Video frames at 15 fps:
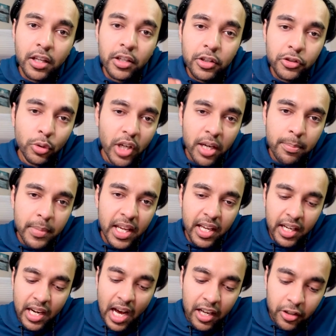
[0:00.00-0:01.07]
You can make
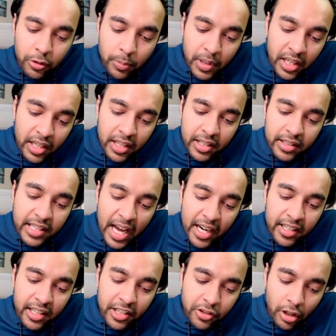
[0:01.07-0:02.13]
an argument
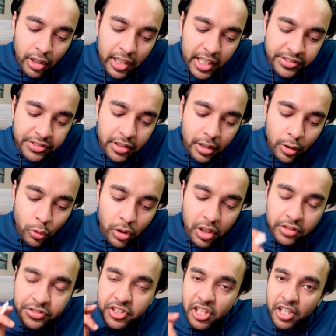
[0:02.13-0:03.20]
that your list
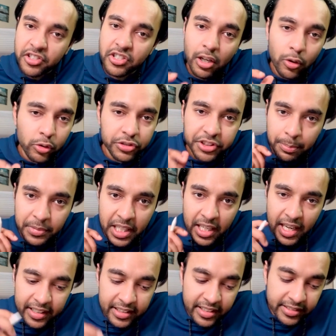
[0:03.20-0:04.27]
node structure looks something
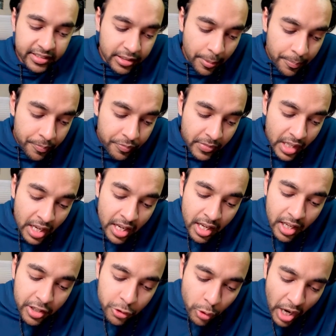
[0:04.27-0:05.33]
like this.
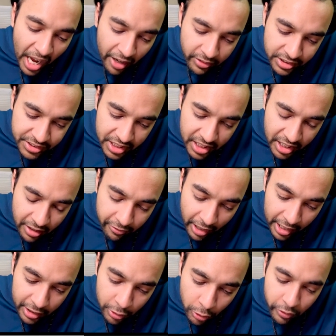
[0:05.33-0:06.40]
You have a certain
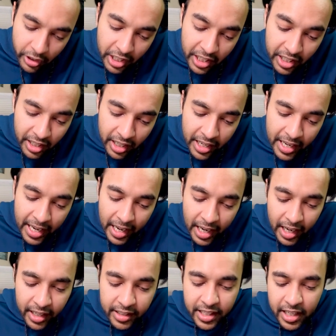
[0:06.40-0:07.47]
value over here
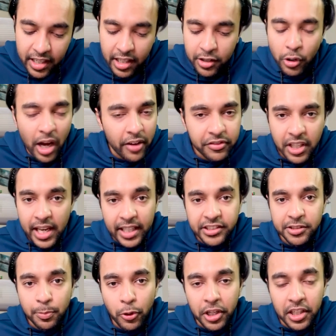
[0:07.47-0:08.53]
and then you have the next
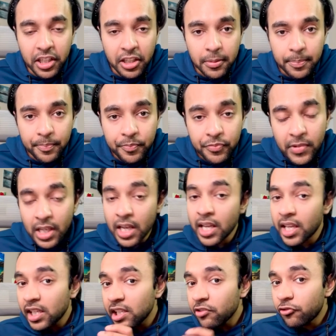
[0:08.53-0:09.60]
pointer.
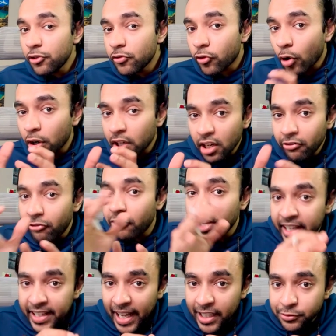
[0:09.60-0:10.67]
If you want a
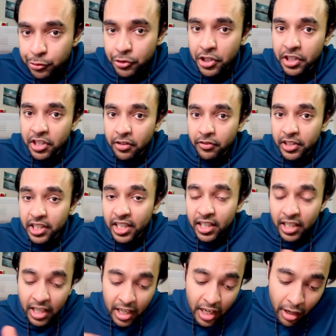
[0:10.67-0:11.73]
weight associated with it,
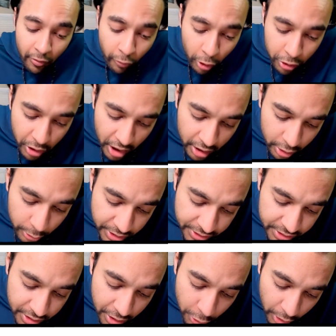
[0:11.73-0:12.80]
what you can do
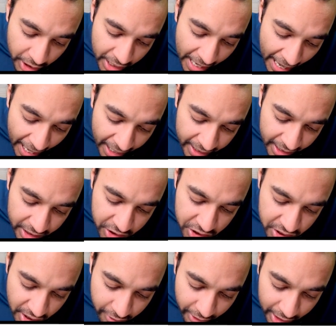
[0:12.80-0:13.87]
is you can add
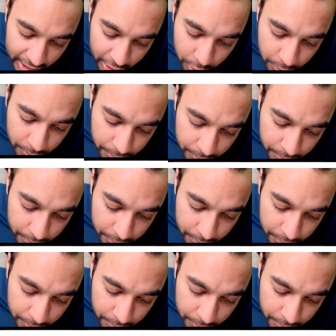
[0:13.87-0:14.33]
additional value